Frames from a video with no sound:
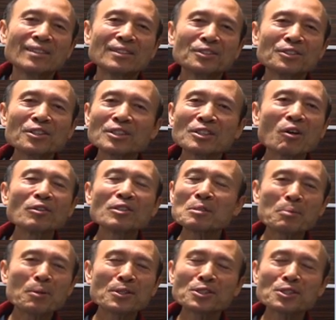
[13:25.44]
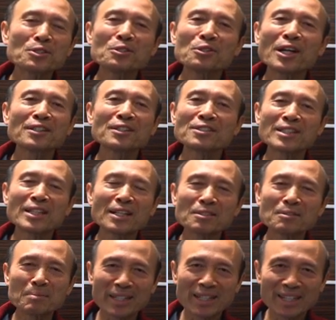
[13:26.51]
you're the only person who
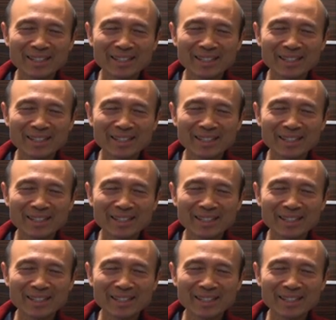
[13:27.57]
understands me